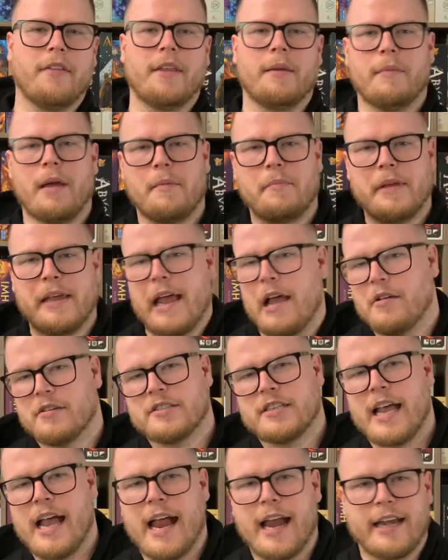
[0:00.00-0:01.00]
They might be
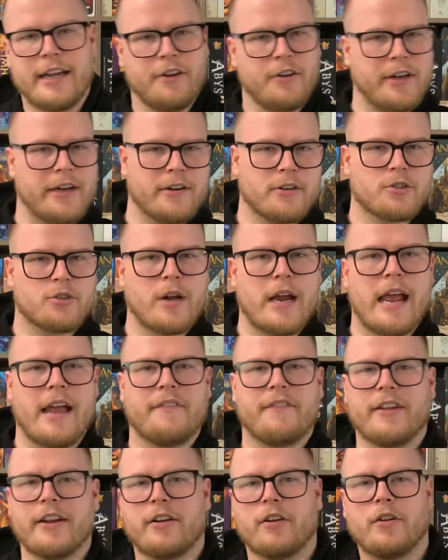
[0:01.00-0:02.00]
outside and you hear
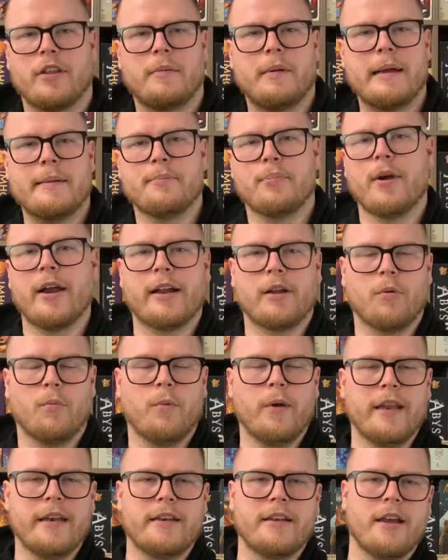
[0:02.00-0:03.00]
traffic, or they might break a
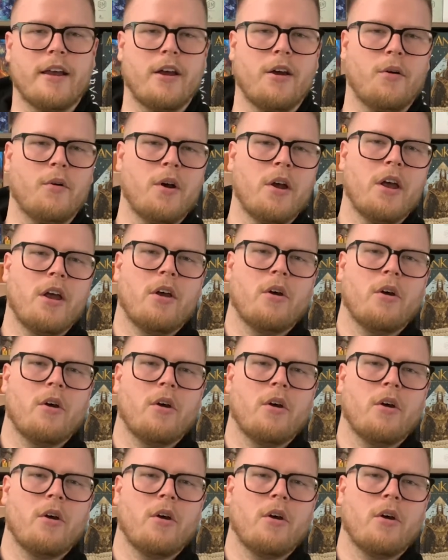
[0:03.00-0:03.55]
window,